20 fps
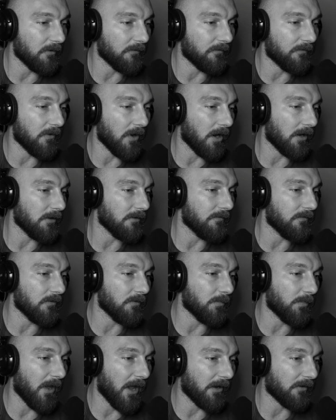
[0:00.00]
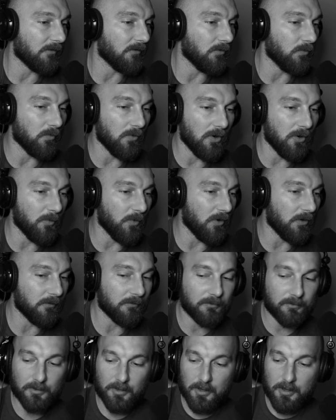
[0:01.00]
if not even back to the wall
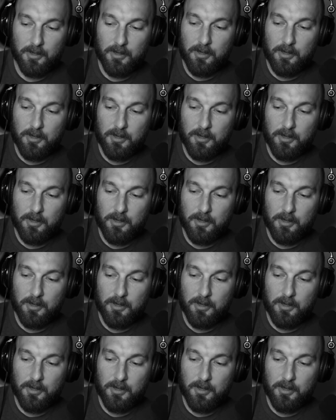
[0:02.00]
balls.